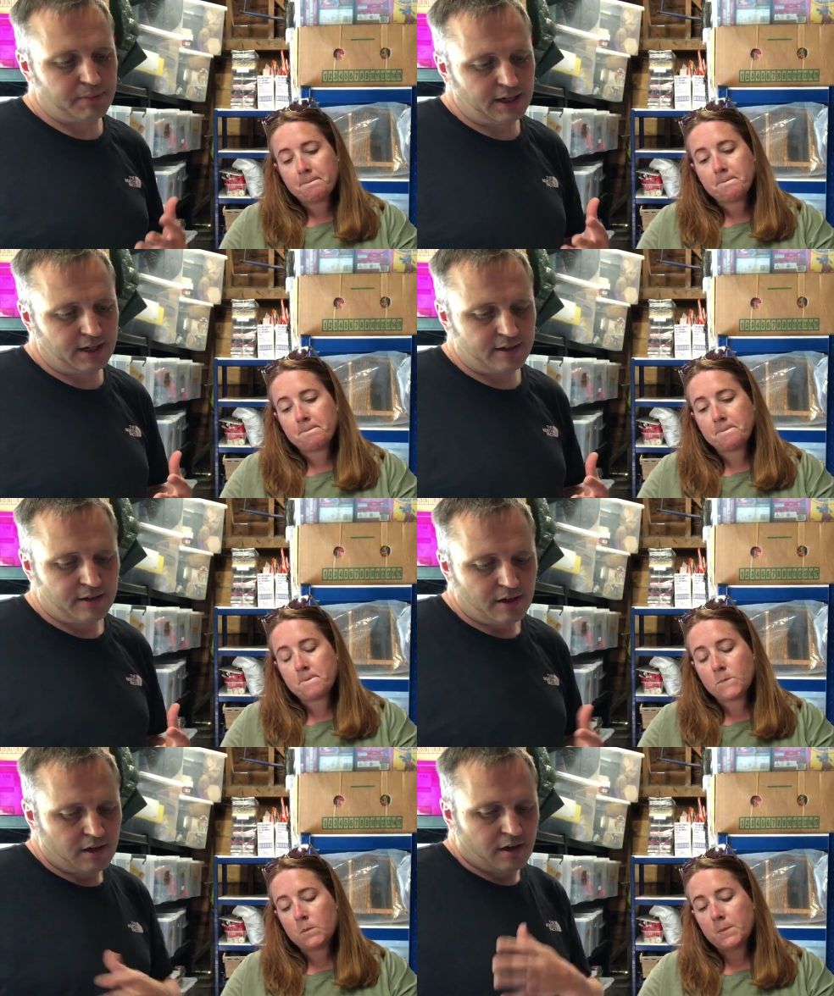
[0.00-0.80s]
Speaker 1: But
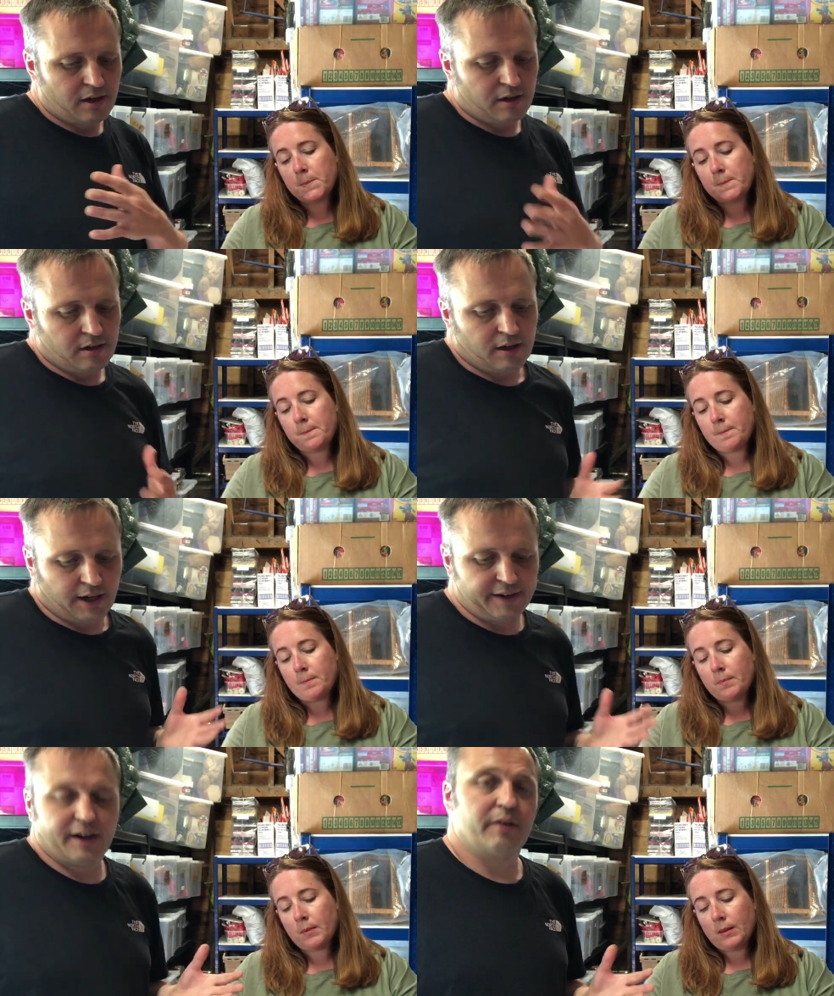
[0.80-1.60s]

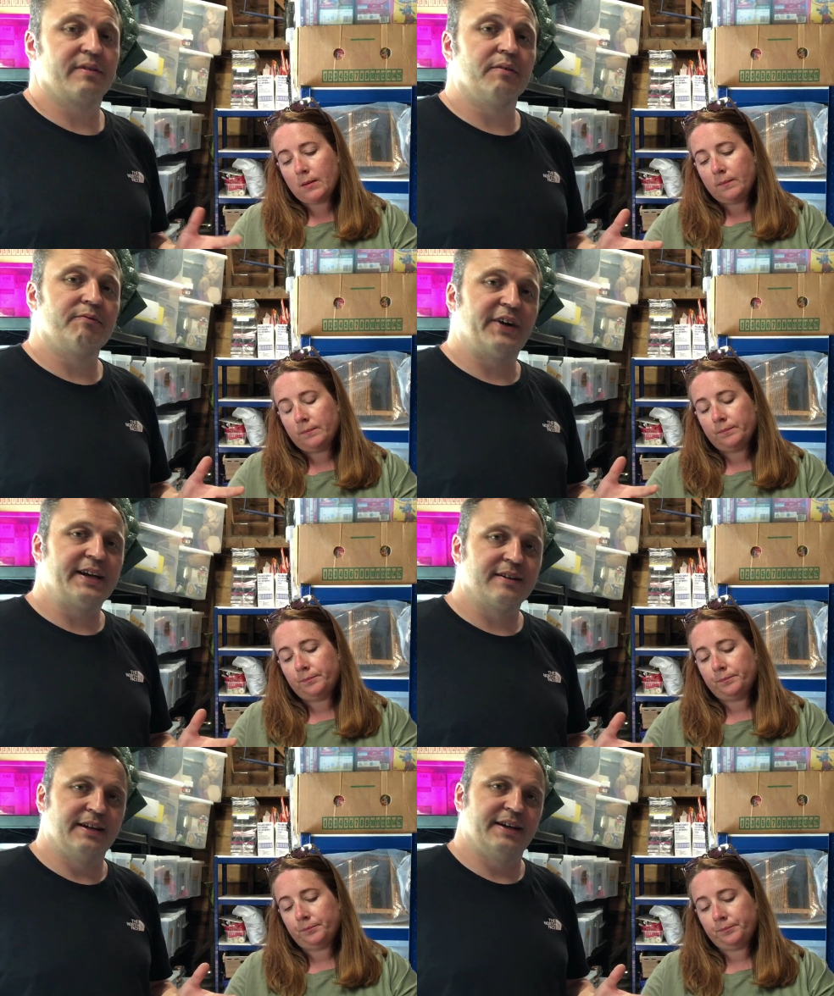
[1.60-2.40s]
I don't know, it was on
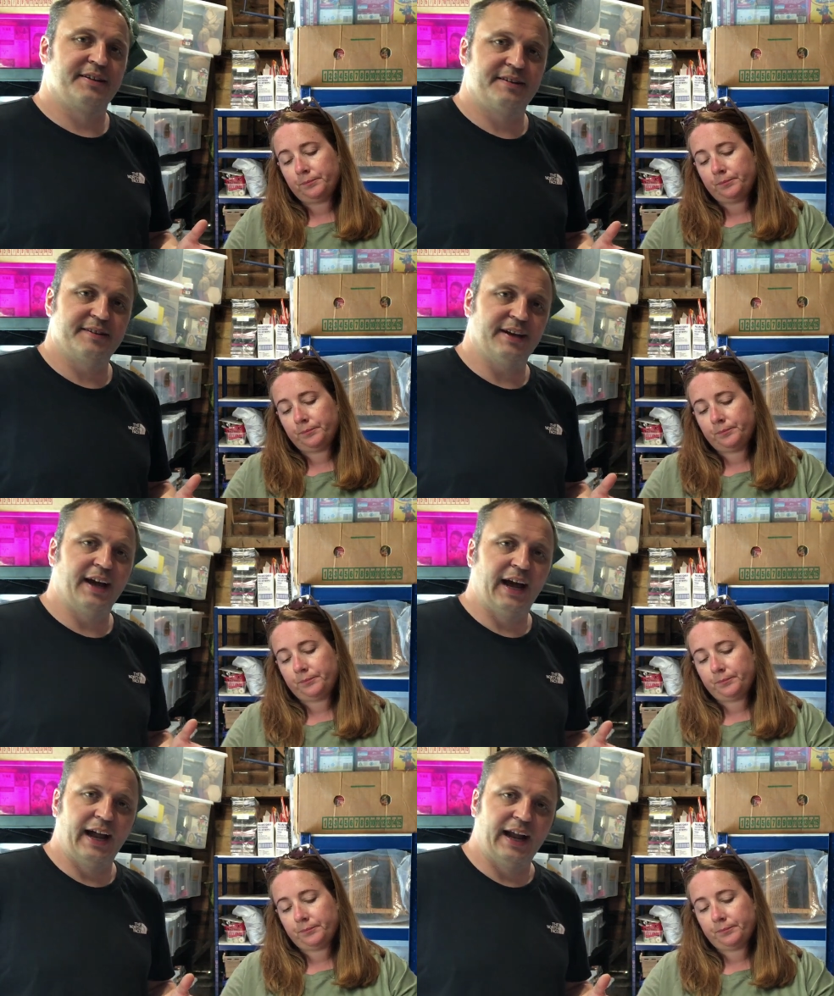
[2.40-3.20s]
Faye's list,
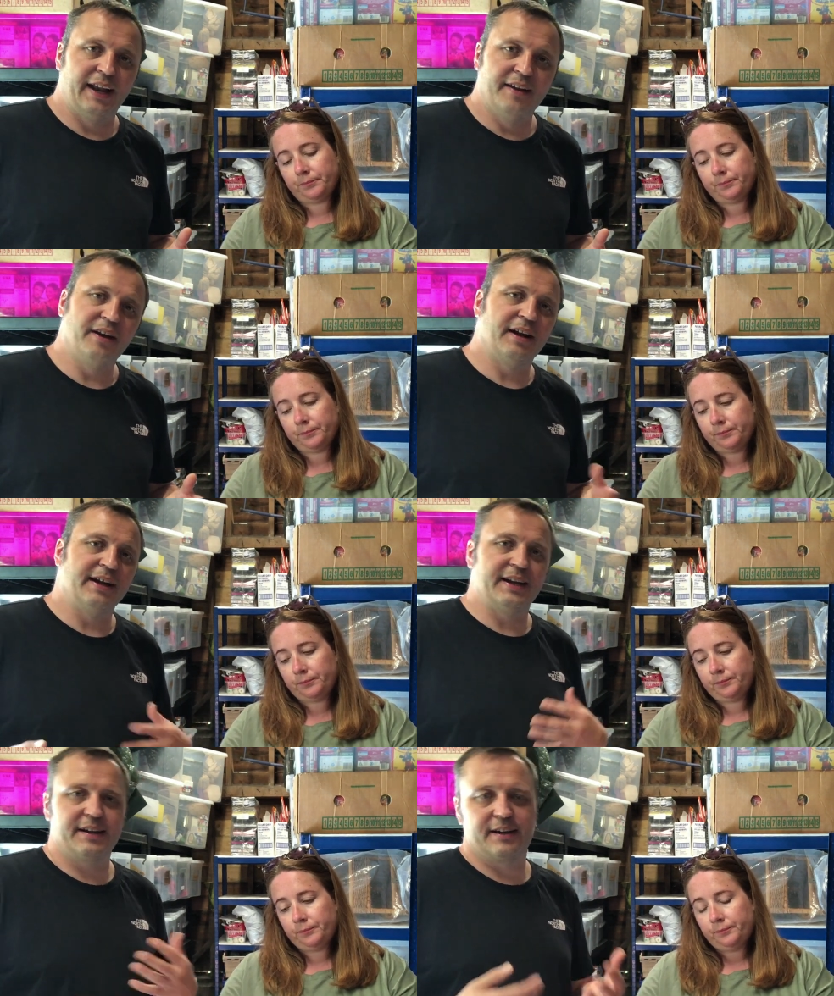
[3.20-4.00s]
and
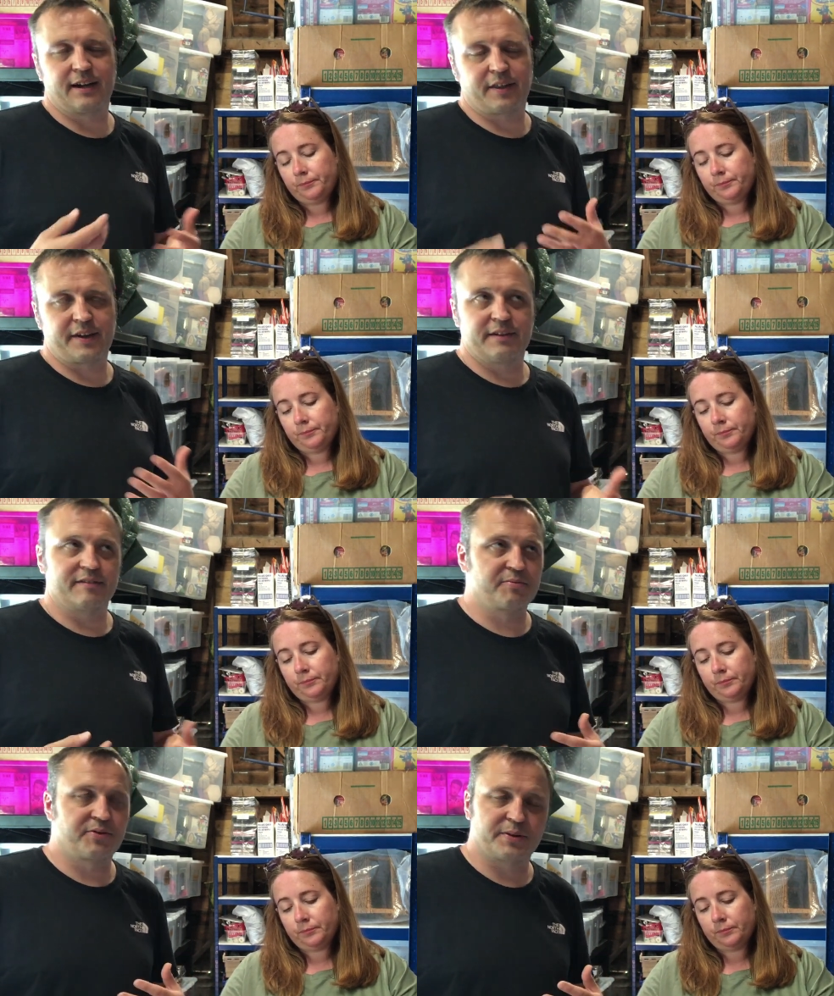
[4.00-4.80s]
it, I think it
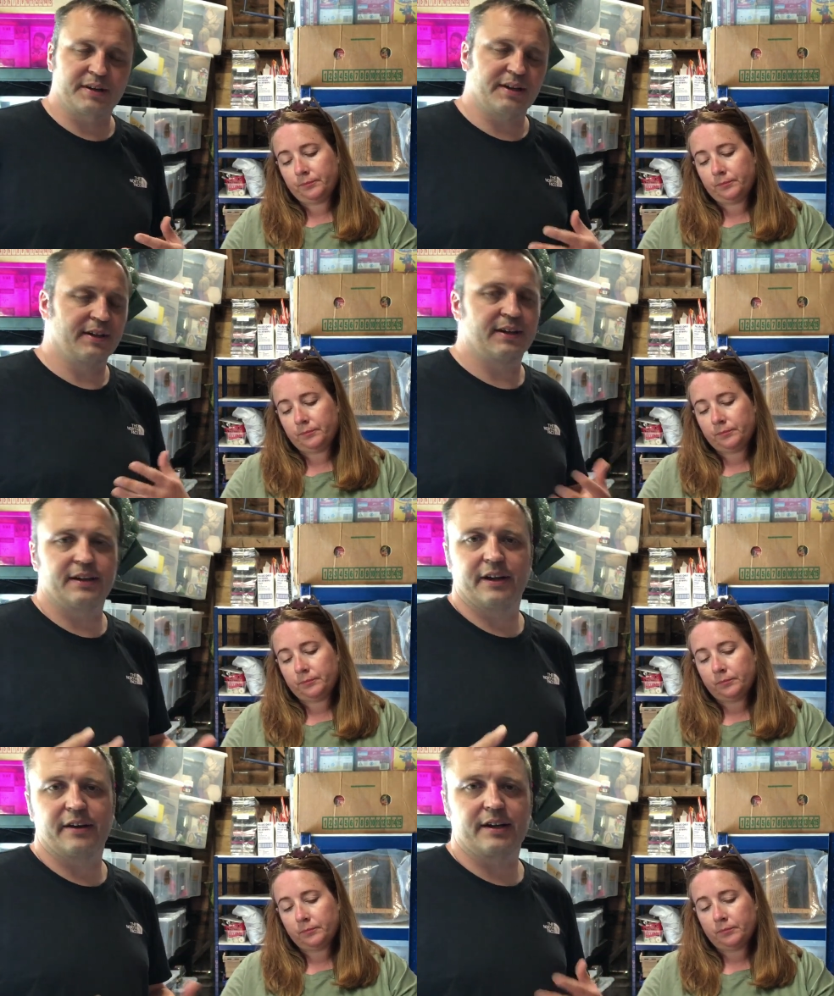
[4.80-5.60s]
was,
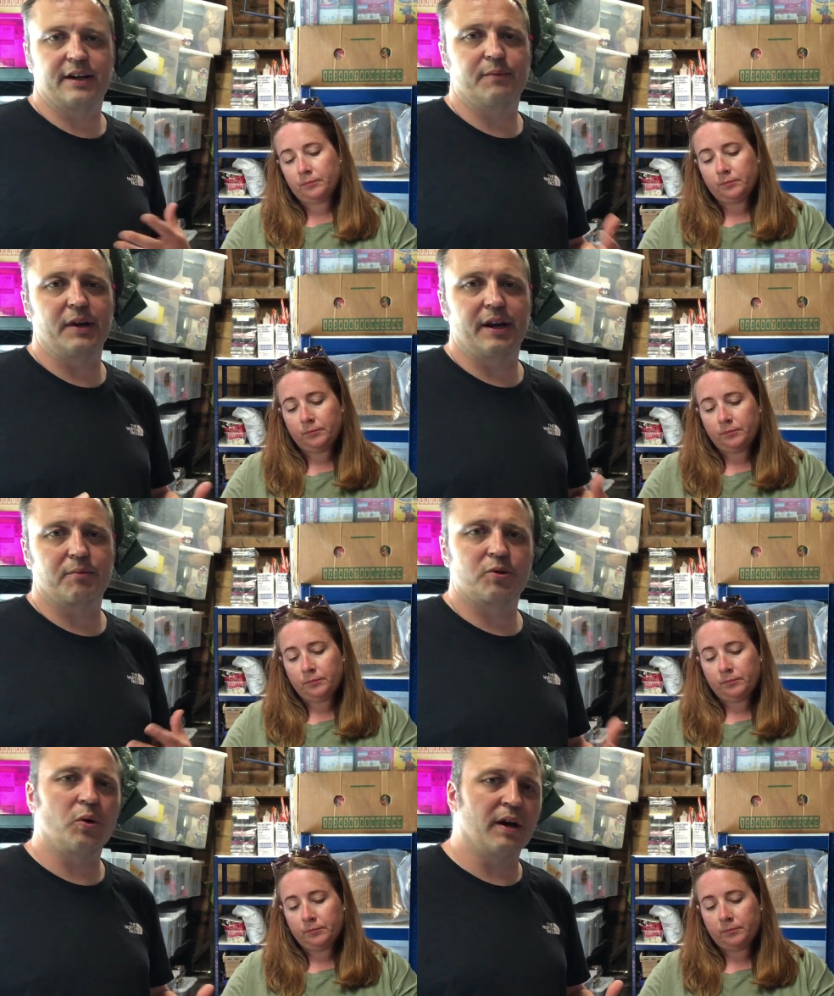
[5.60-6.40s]
you know, it went
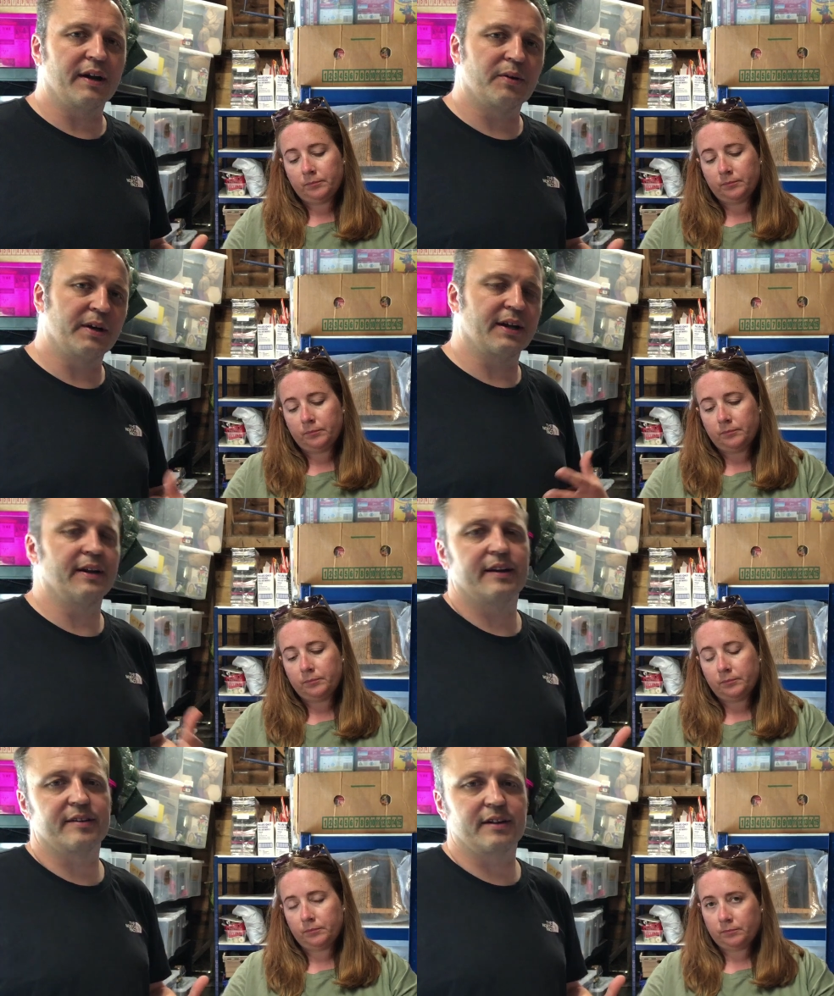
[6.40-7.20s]
up quite quick and
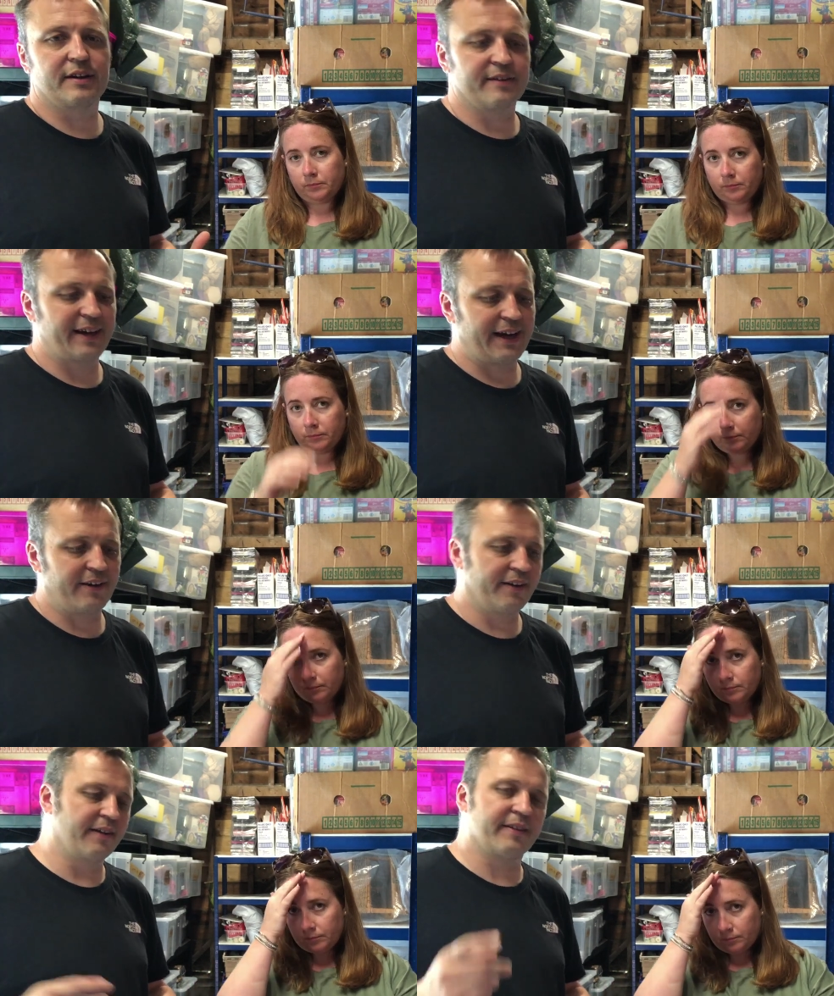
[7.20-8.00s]
then it slowed
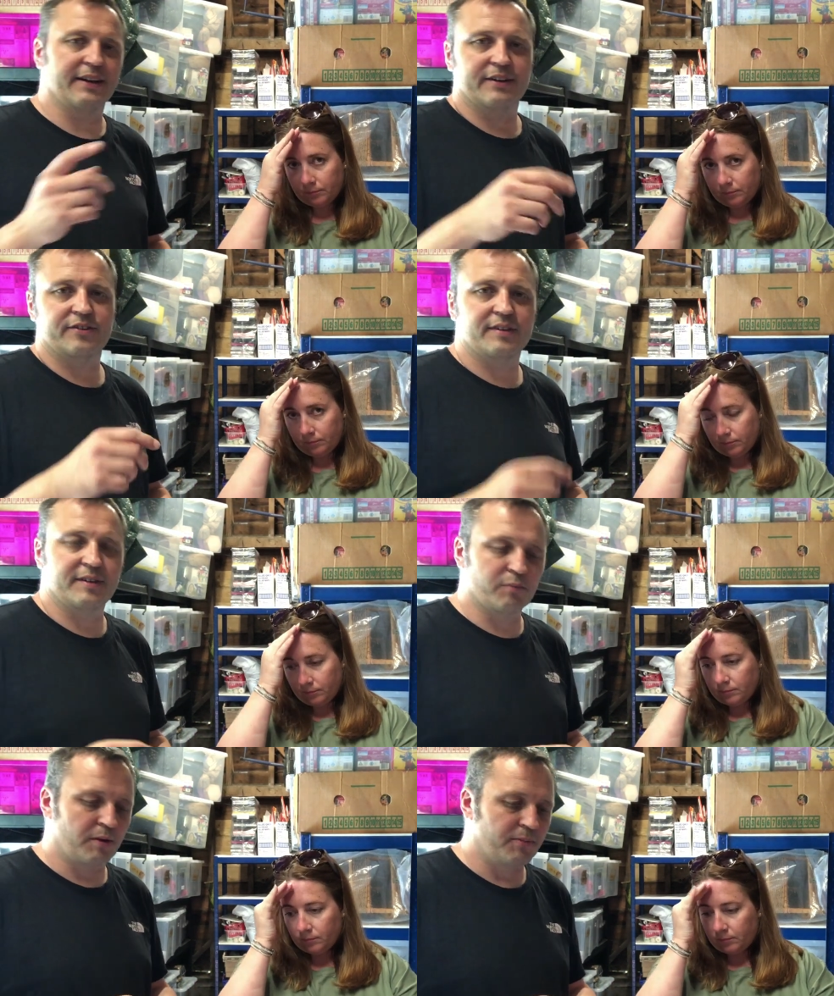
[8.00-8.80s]
down, and I think I just
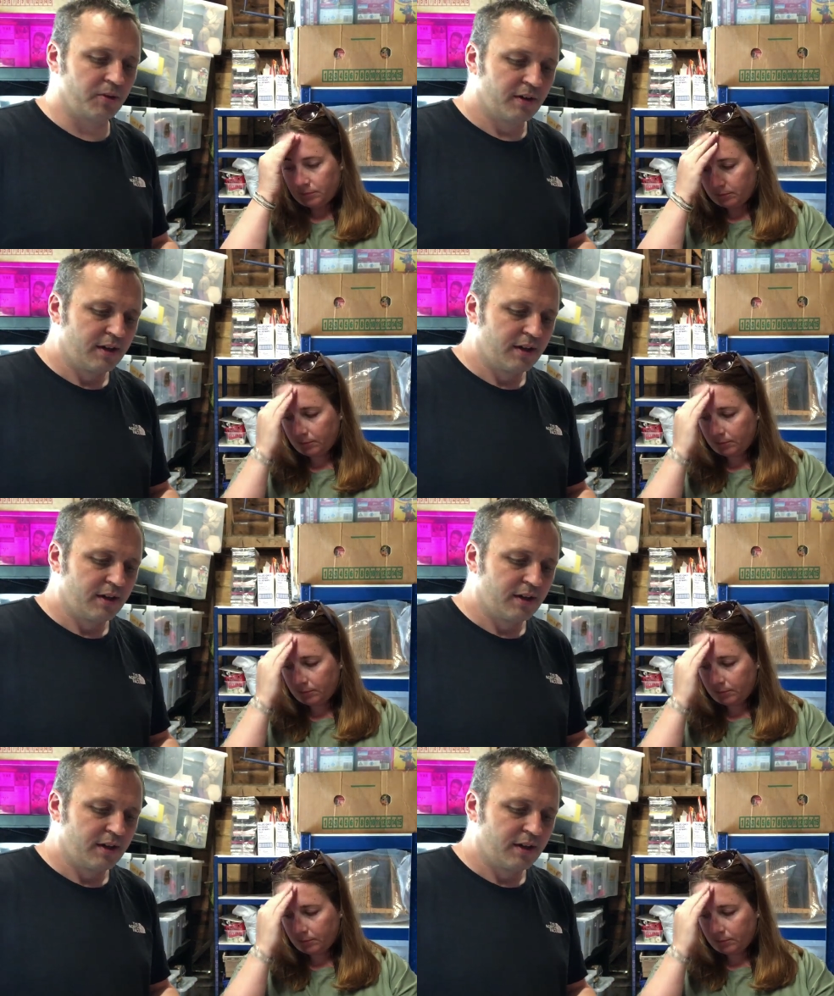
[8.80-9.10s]
did one more.